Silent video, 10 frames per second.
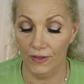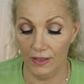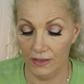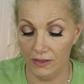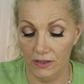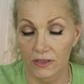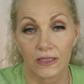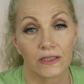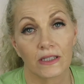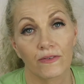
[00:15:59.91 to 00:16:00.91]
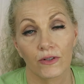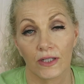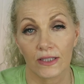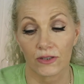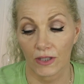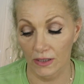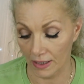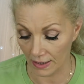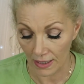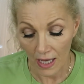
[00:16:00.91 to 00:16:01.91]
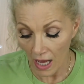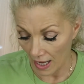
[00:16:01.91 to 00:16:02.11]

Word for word: and it just doesn't you a nice straight line.